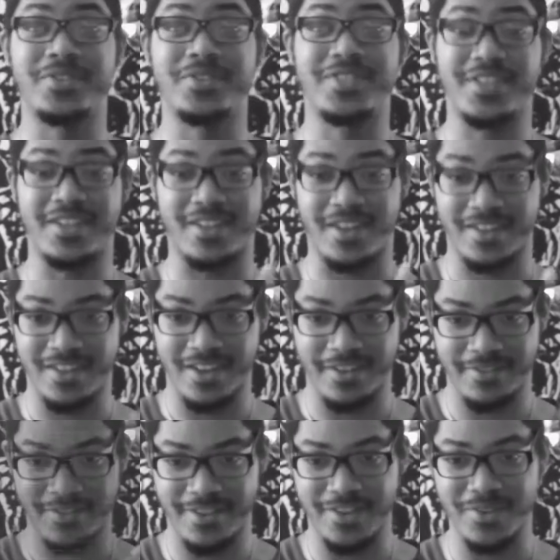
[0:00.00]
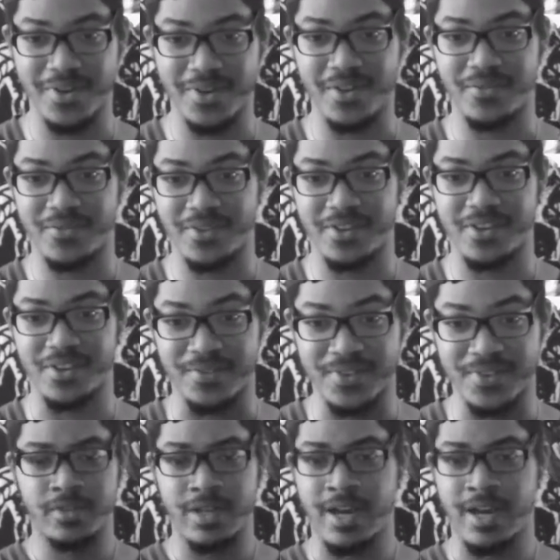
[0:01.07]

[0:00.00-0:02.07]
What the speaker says: Once again, I can't thank you enough for the gift.